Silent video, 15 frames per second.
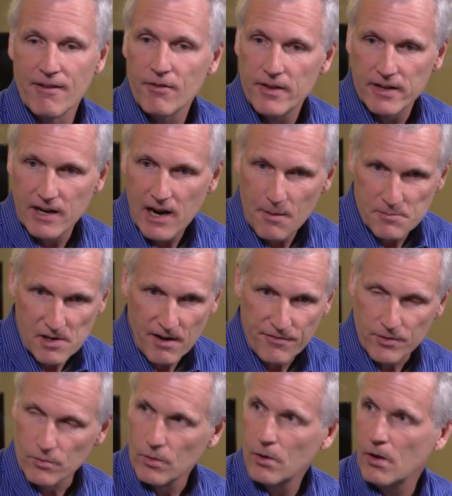everything that comes
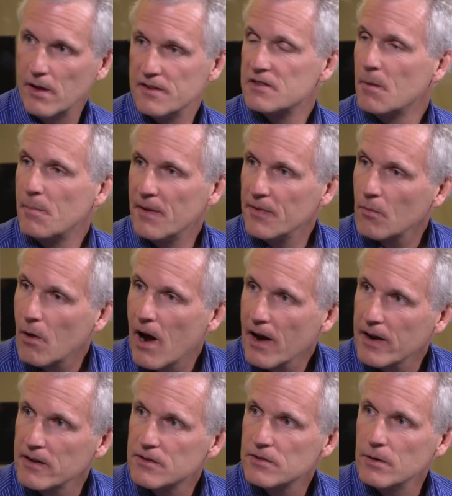off the roll ends up on the
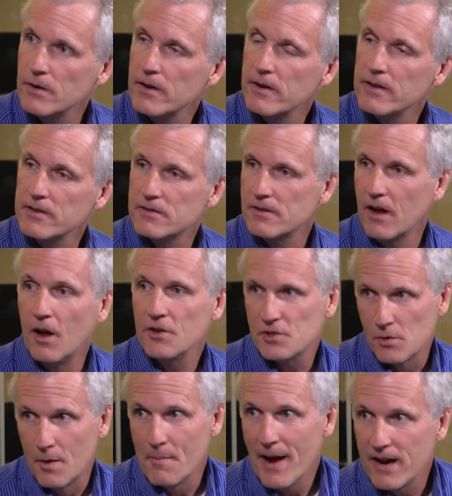rocket. So it, it's
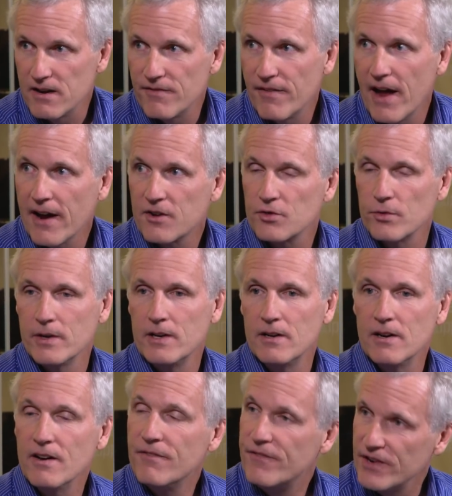also a
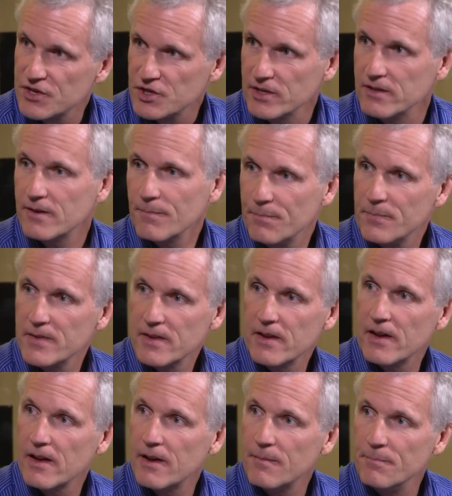manufacturing efficient
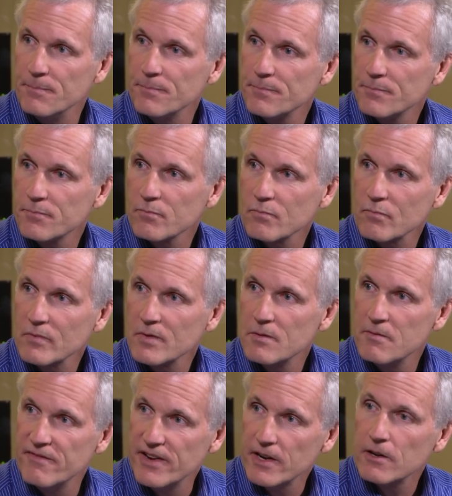um,
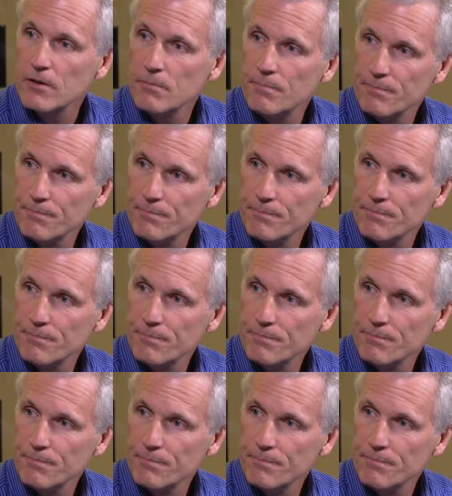vehicle.